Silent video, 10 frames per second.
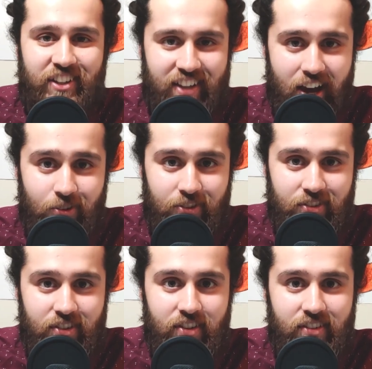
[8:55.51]

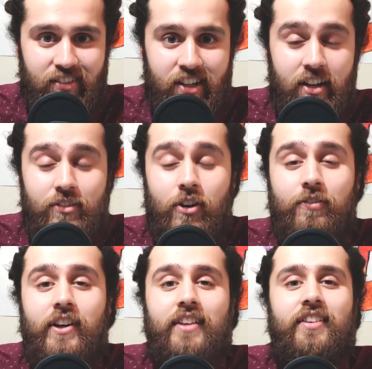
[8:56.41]
counts. Don't
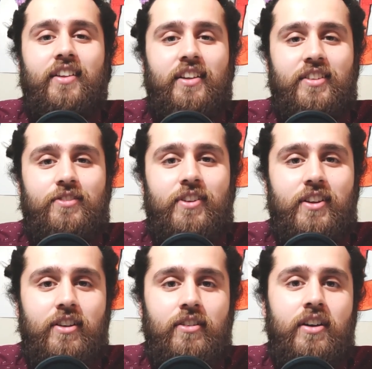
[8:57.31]
forget to like this
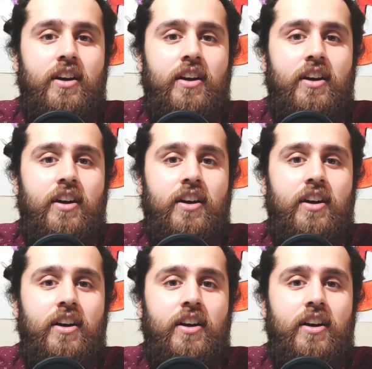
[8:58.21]
video.